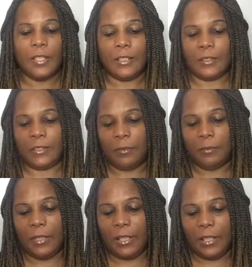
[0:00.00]
Because I'm
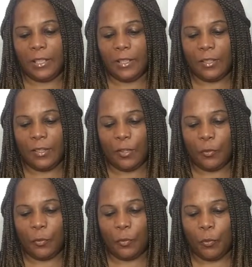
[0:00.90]
thinking
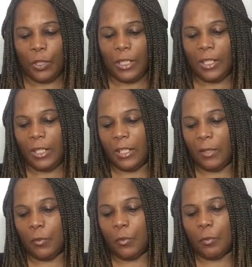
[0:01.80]

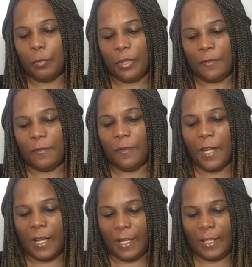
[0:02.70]
three will be
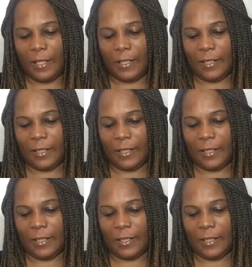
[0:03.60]
fine.